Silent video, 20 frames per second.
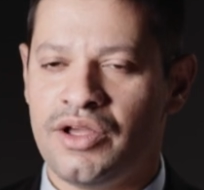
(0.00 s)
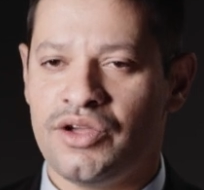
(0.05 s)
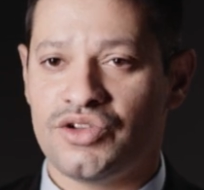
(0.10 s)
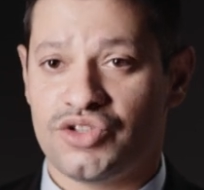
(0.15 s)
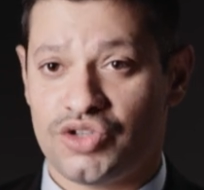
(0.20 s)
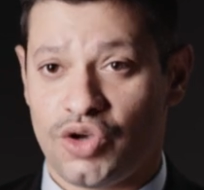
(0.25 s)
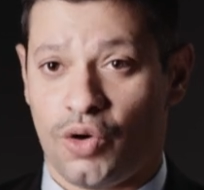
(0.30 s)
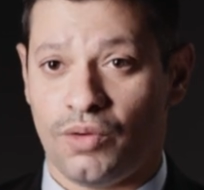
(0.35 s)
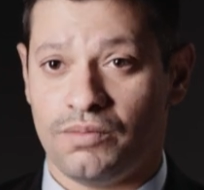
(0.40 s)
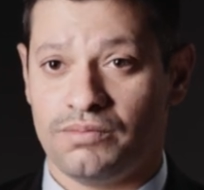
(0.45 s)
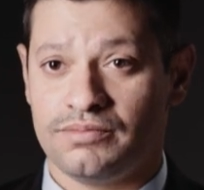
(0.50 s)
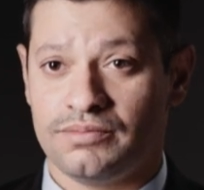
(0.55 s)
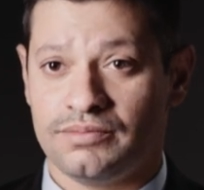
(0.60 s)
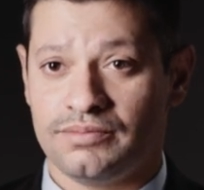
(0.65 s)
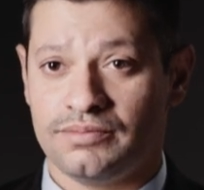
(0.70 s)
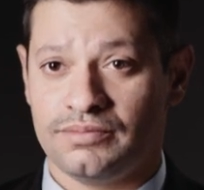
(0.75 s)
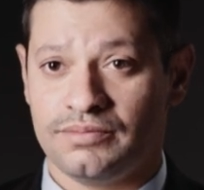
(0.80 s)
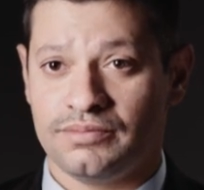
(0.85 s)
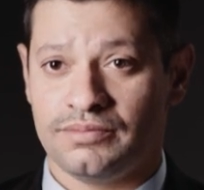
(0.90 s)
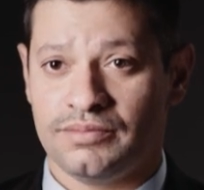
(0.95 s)
So
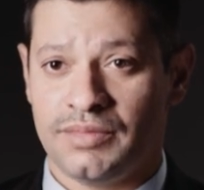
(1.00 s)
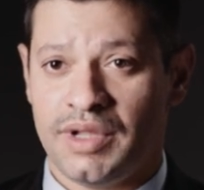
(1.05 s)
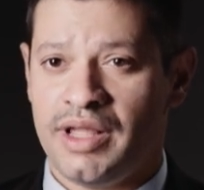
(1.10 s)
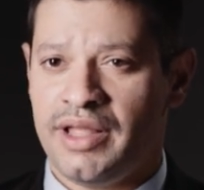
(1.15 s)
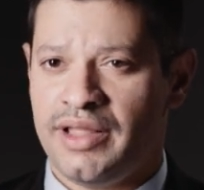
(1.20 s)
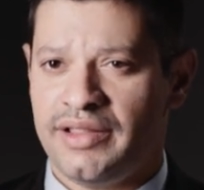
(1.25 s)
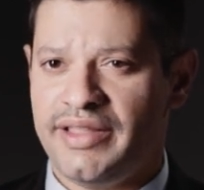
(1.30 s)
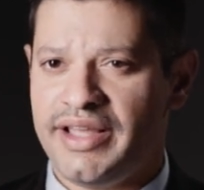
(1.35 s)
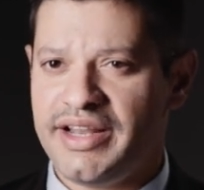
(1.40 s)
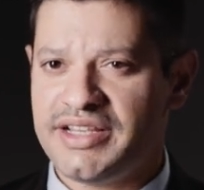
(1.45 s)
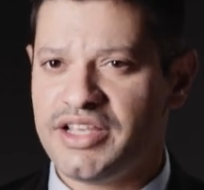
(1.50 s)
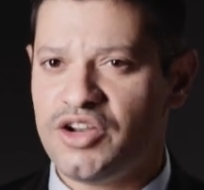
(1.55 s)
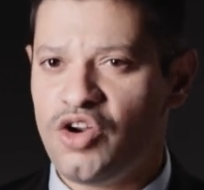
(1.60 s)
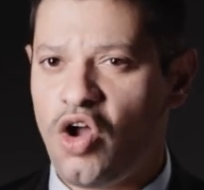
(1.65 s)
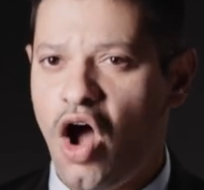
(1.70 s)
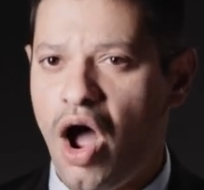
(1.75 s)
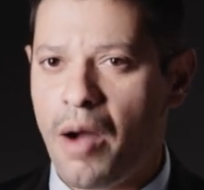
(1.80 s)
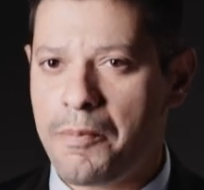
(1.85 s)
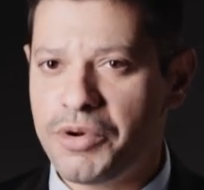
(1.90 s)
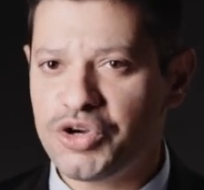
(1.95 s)
there is an
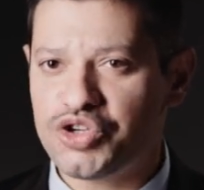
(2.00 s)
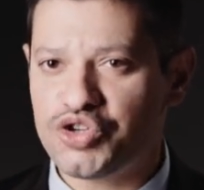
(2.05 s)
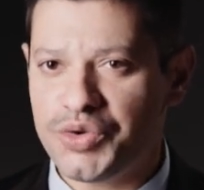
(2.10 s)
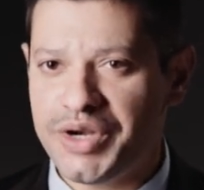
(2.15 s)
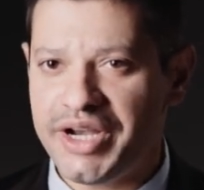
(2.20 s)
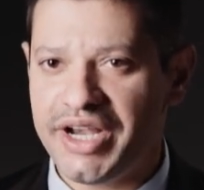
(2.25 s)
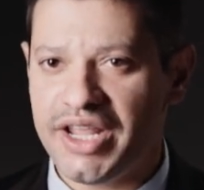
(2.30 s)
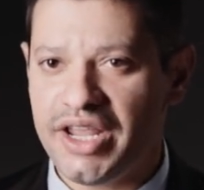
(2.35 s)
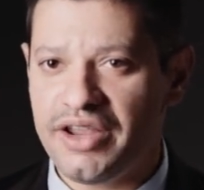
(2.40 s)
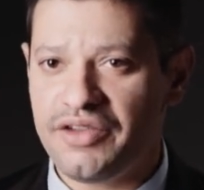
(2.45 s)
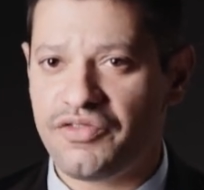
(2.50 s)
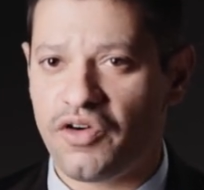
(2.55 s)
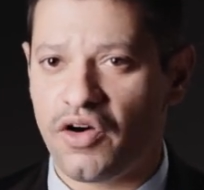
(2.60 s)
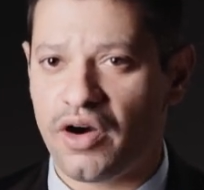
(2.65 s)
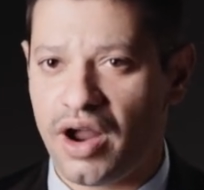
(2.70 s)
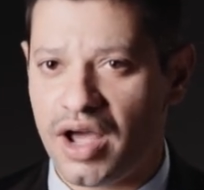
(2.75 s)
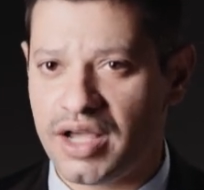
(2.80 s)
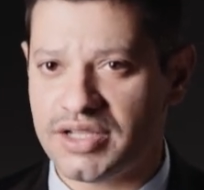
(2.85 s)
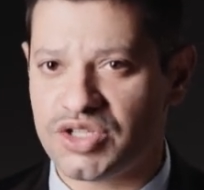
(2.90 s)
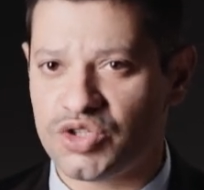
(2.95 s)
opportunity
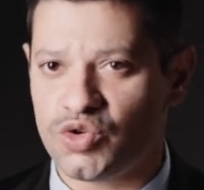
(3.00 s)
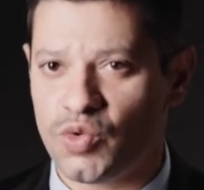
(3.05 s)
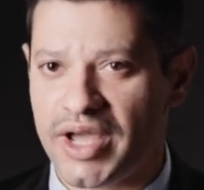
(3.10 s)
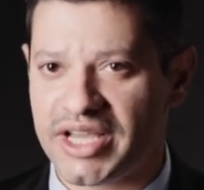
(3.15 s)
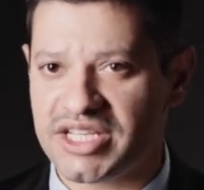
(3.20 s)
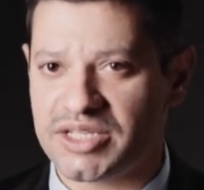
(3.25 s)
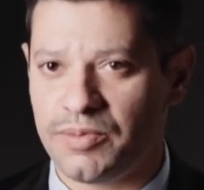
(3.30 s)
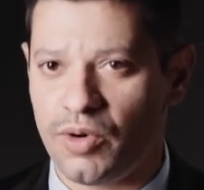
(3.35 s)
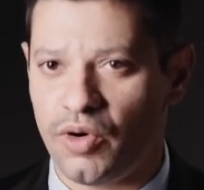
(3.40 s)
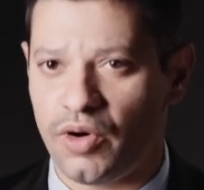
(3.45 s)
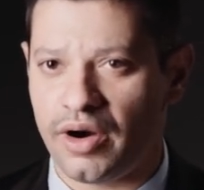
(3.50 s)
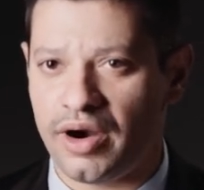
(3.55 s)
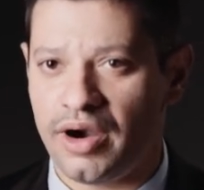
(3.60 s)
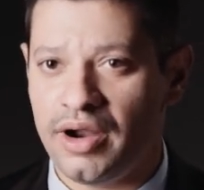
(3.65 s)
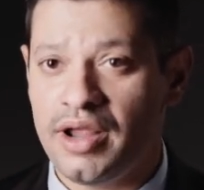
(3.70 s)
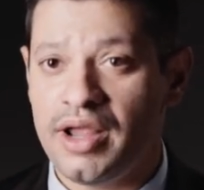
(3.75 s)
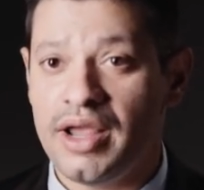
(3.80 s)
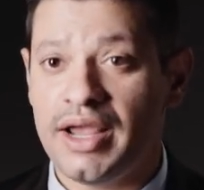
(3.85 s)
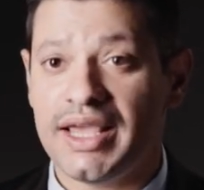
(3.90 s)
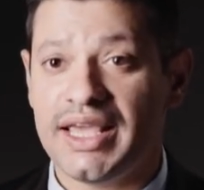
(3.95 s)
for us to explore
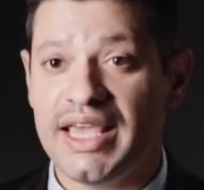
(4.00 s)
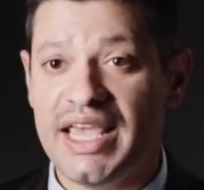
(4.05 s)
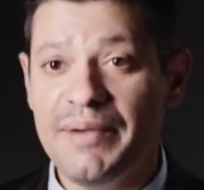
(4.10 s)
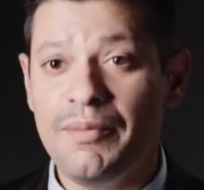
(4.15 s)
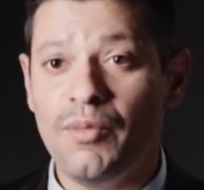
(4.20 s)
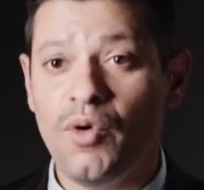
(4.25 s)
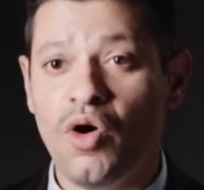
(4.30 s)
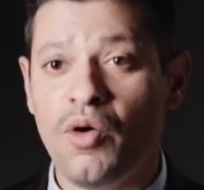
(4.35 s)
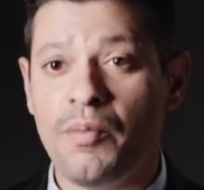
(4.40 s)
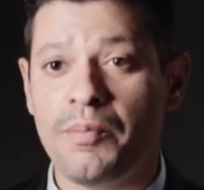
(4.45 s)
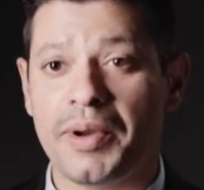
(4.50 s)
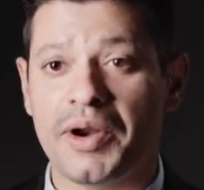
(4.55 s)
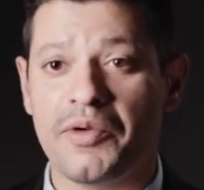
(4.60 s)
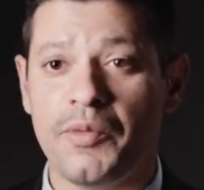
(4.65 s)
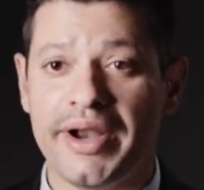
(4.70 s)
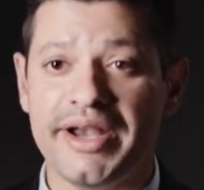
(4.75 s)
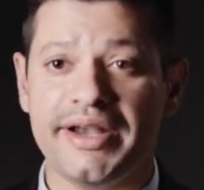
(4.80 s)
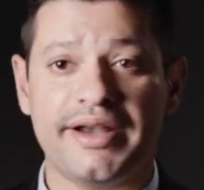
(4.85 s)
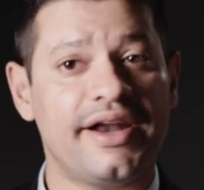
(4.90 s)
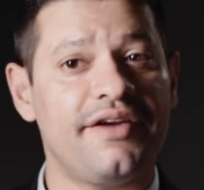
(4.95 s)
chemo
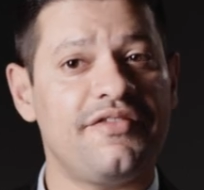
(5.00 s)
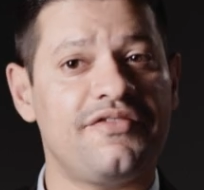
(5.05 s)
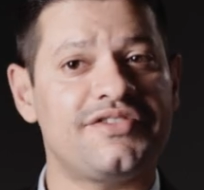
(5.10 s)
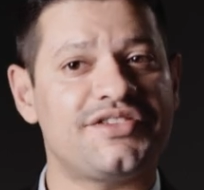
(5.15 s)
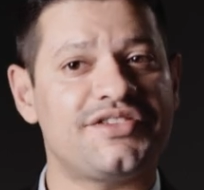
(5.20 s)
preventive